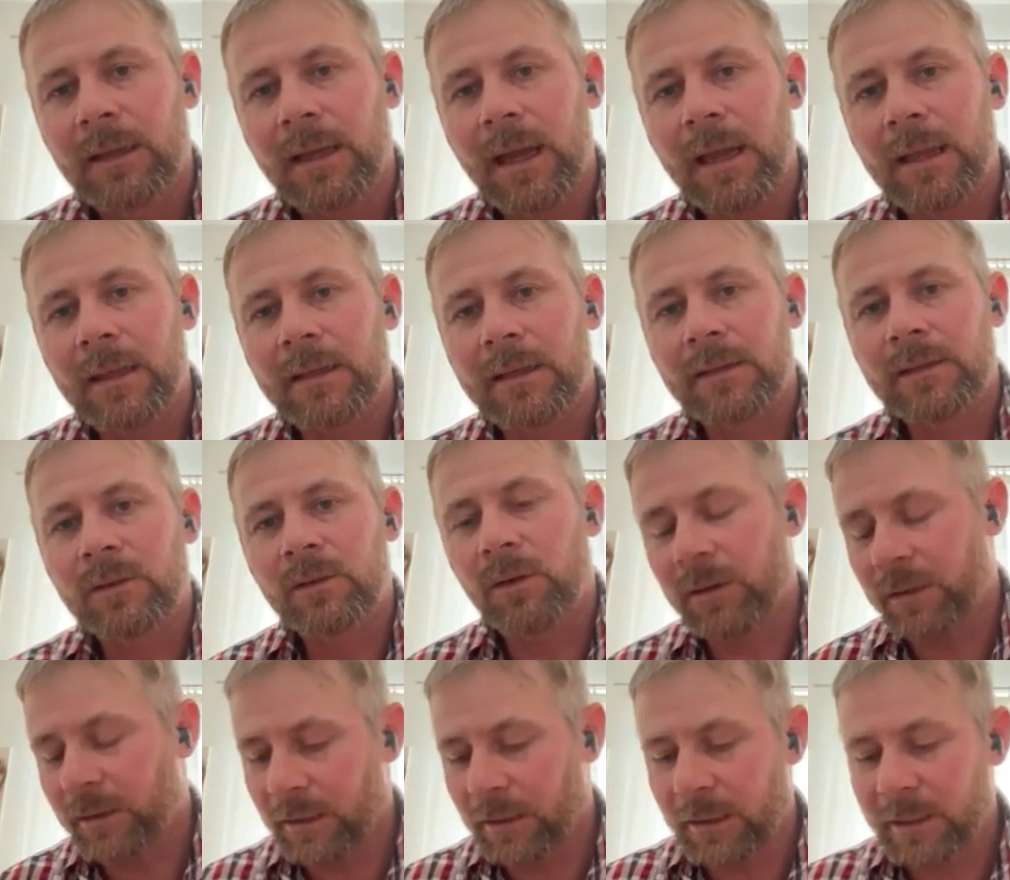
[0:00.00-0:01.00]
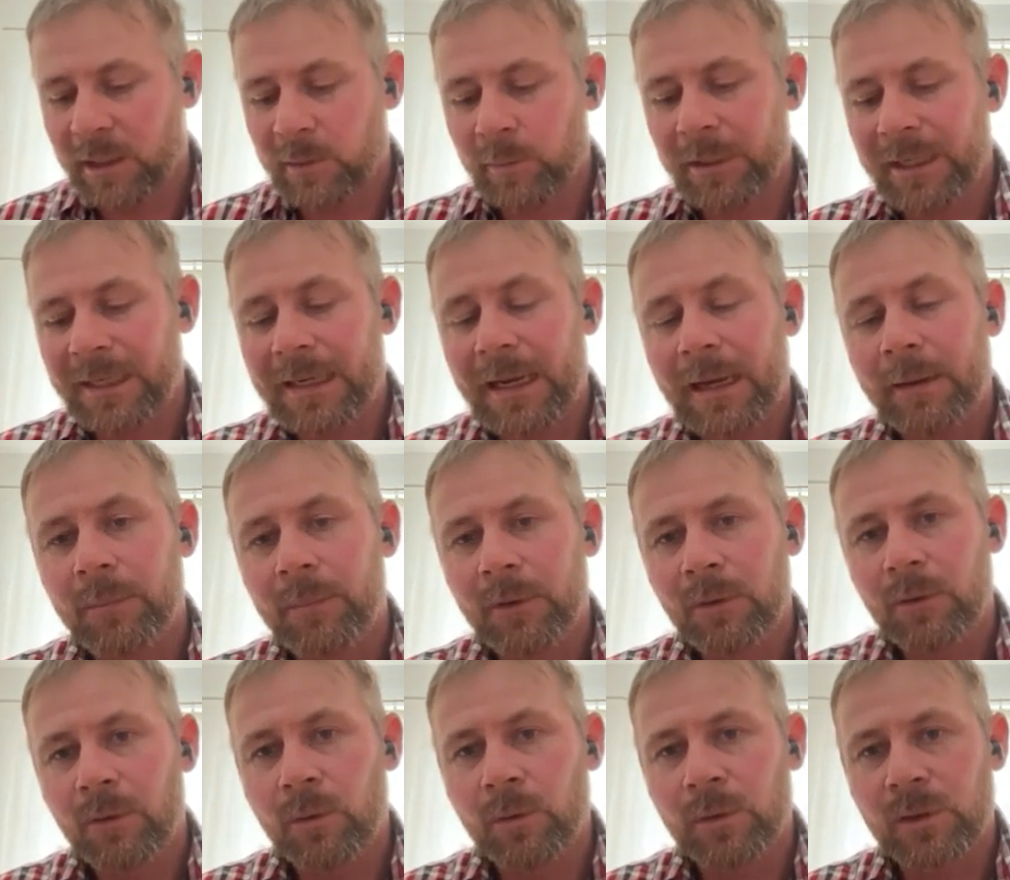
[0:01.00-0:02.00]
and there's not a speed up
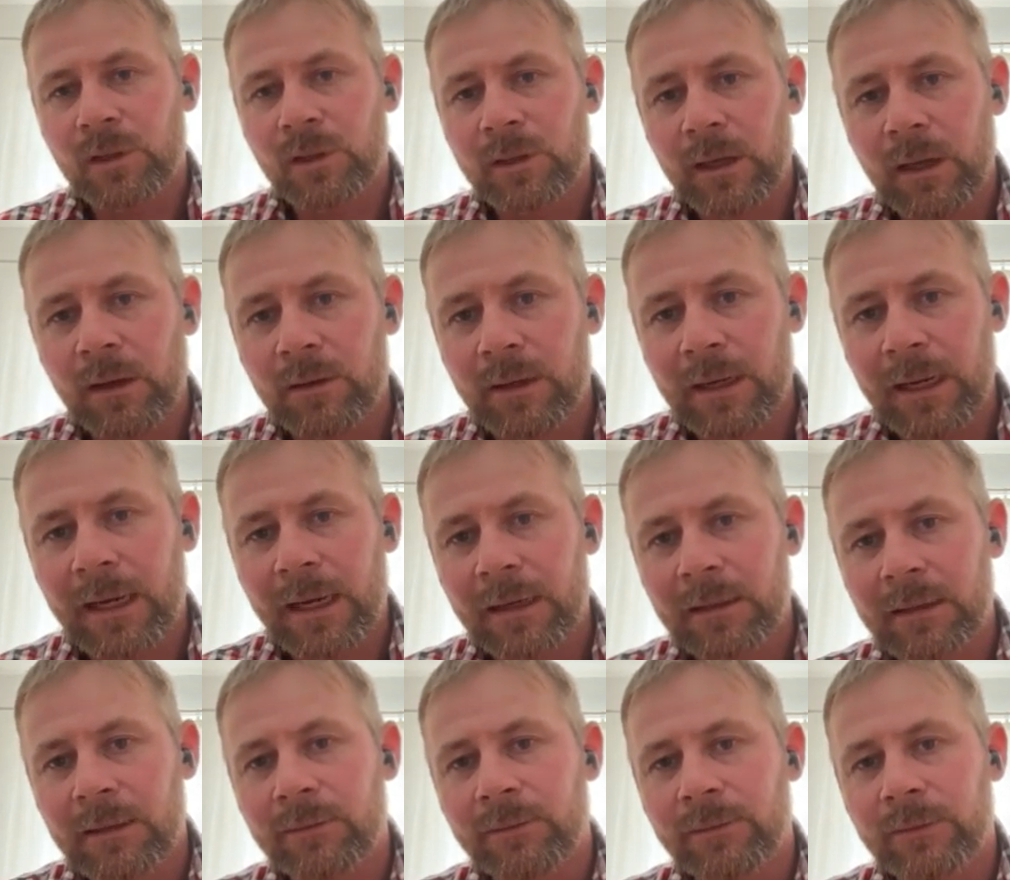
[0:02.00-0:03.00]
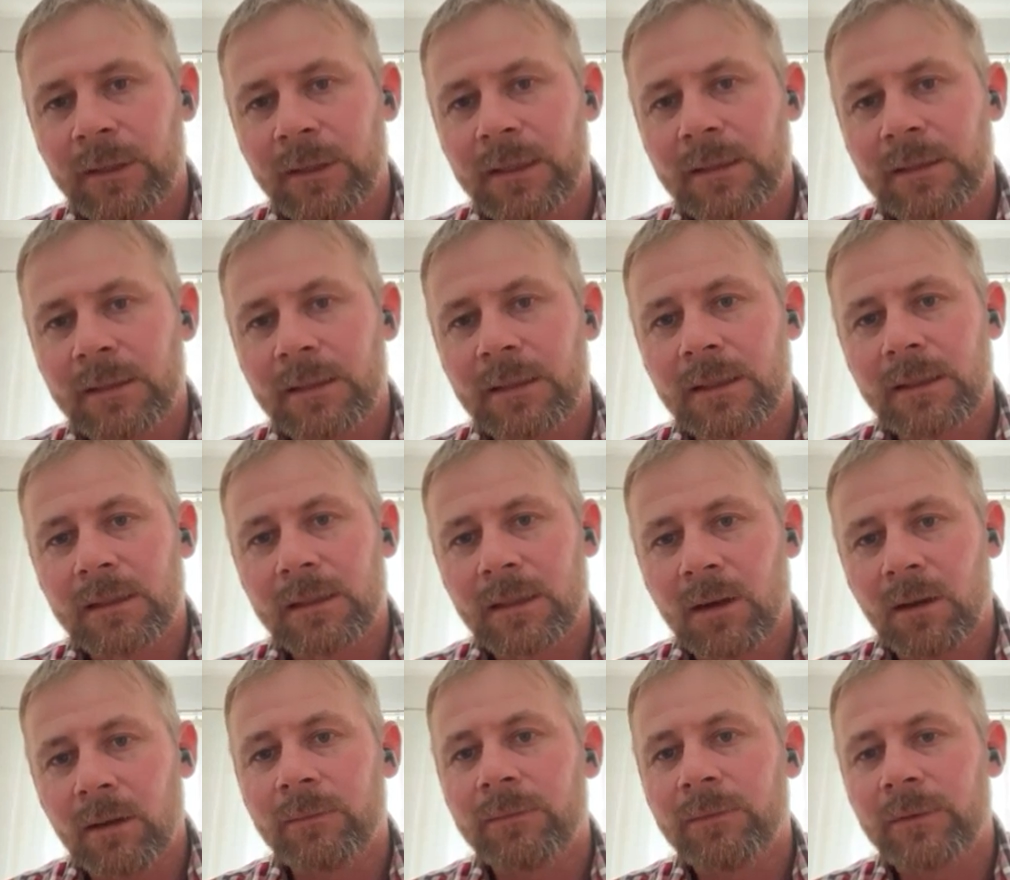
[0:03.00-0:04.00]
or a slow down and freeze that she's
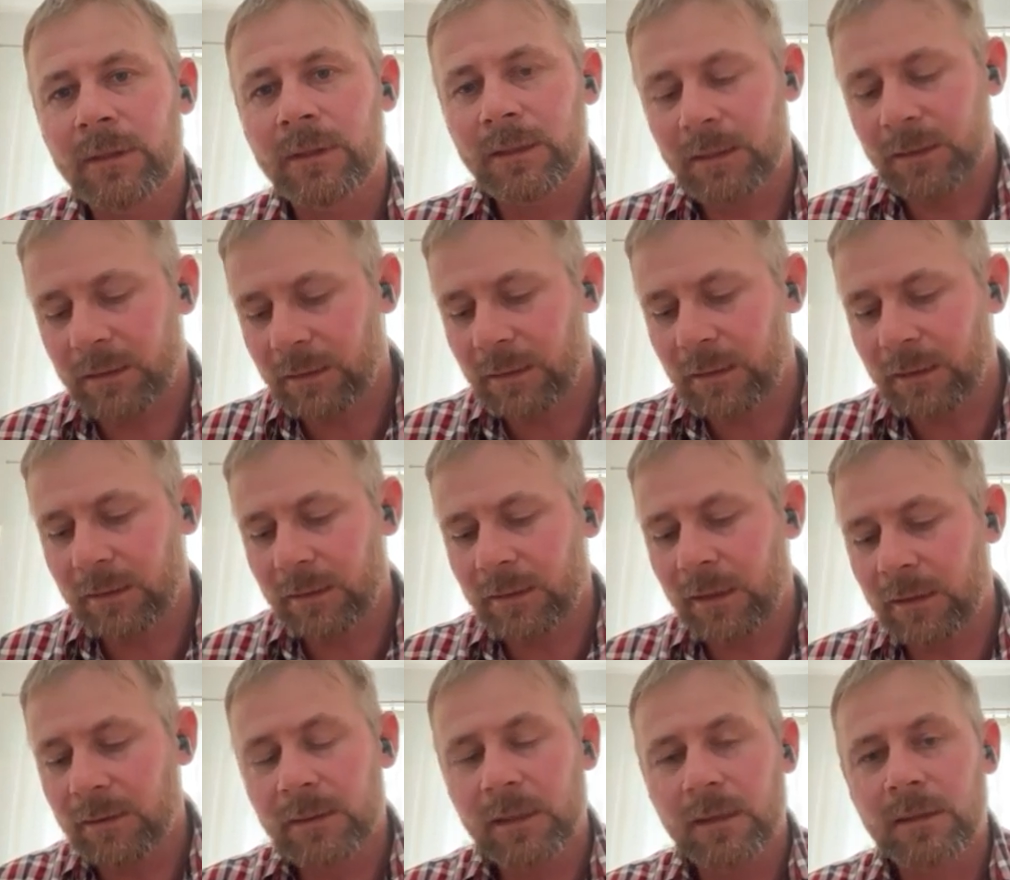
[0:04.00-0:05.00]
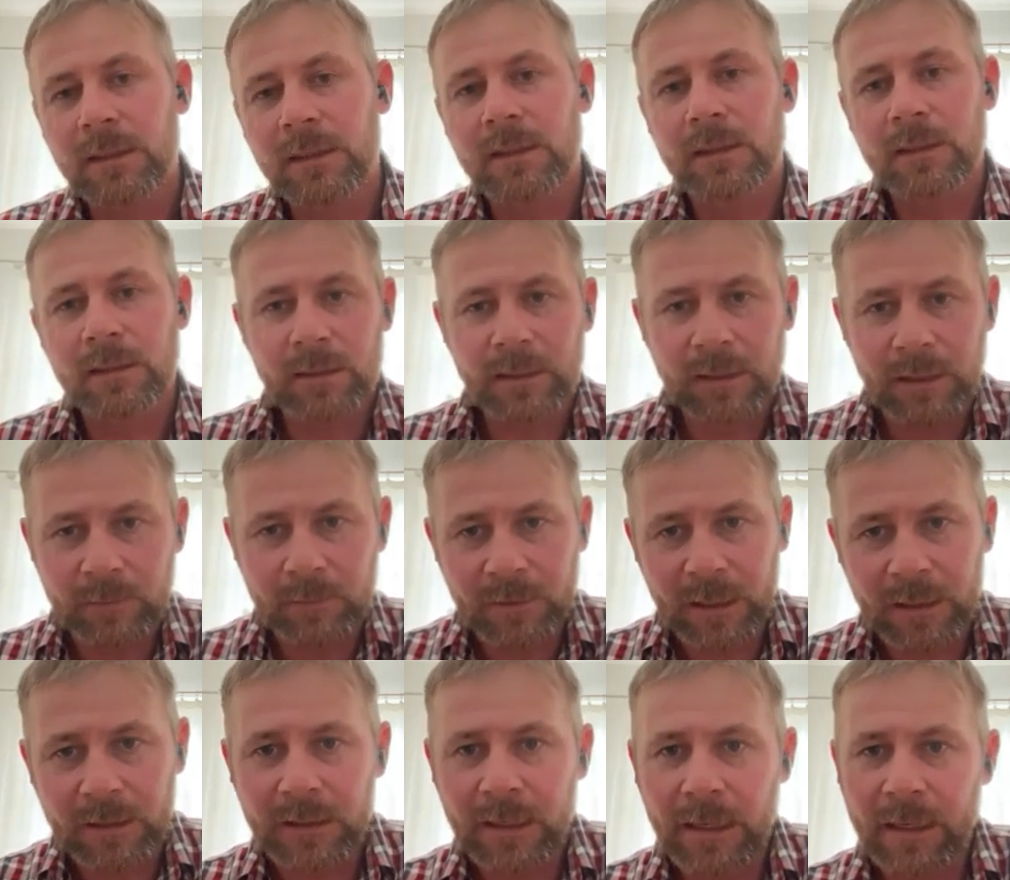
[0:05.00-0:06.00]
confident in, so she just keeps
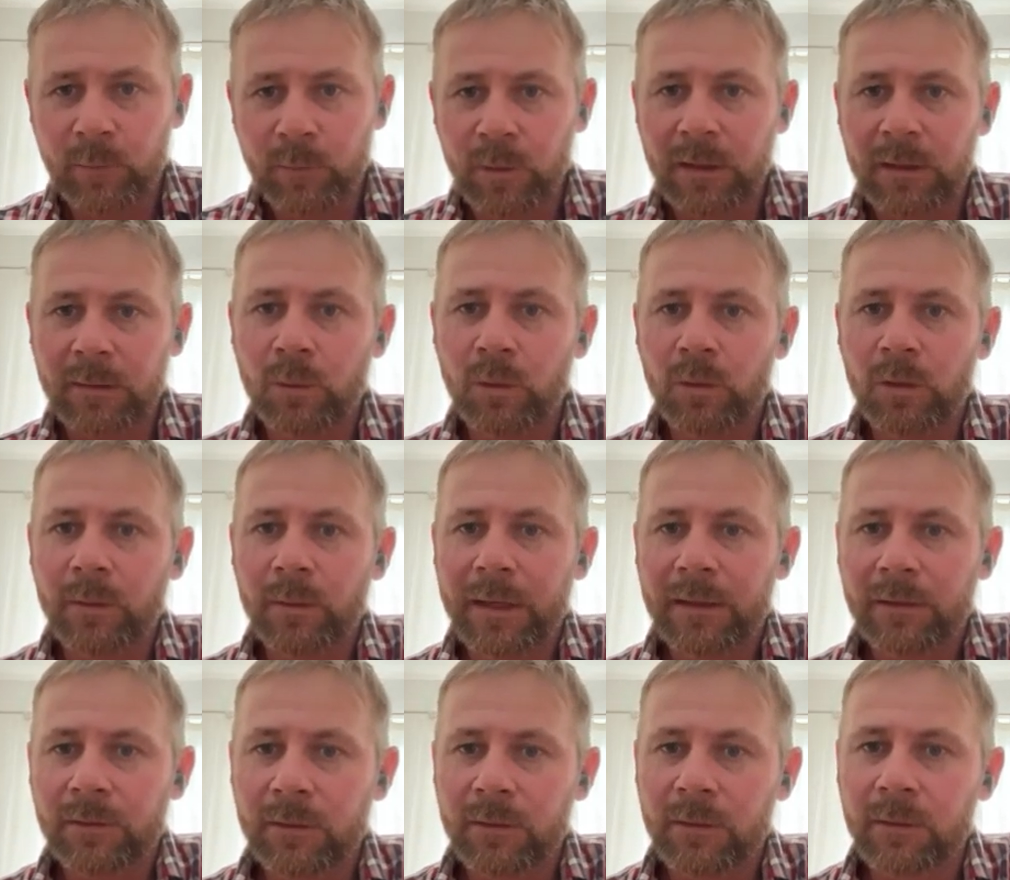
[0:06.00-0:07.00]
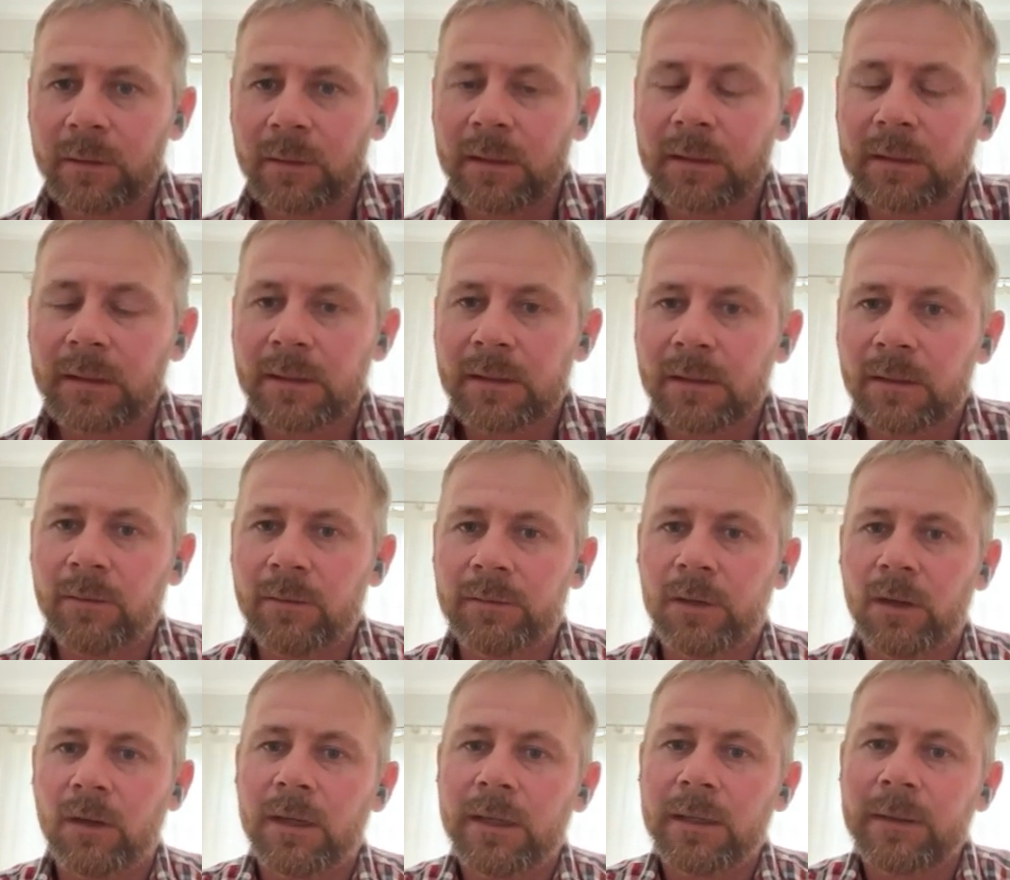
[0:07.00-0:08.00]
that same rhythm all the way through and a soft
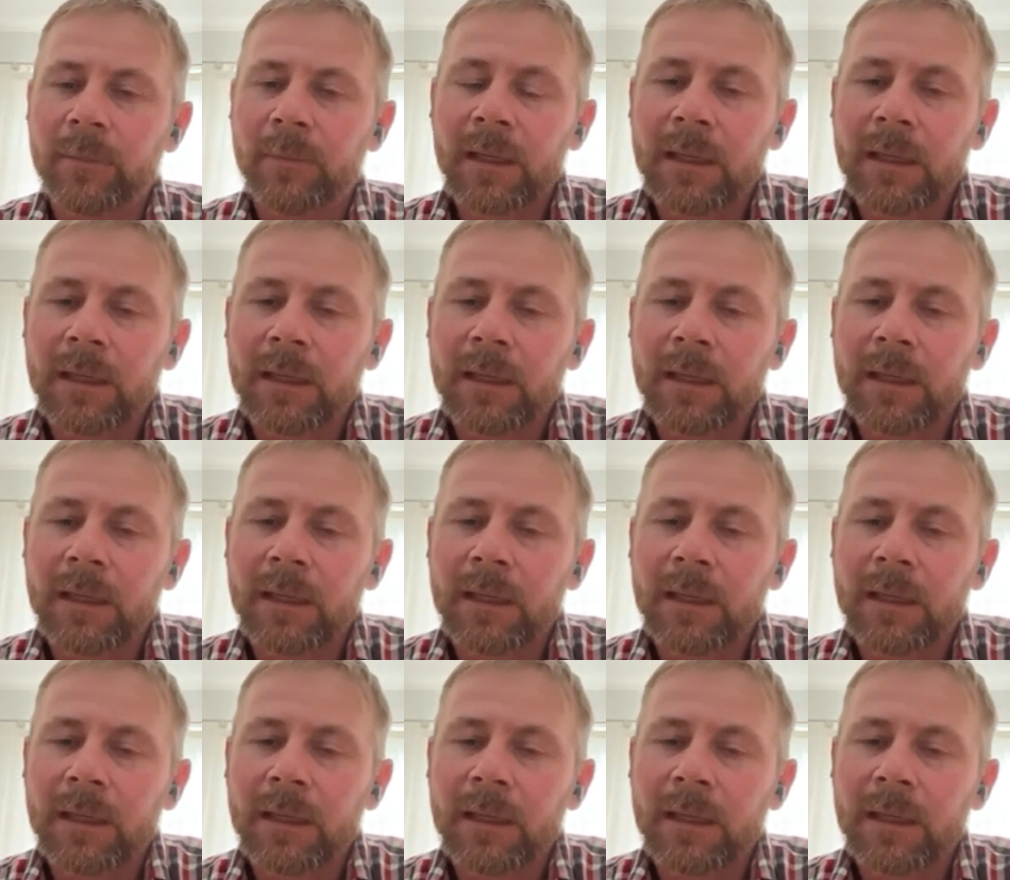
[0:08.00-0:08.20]
eye.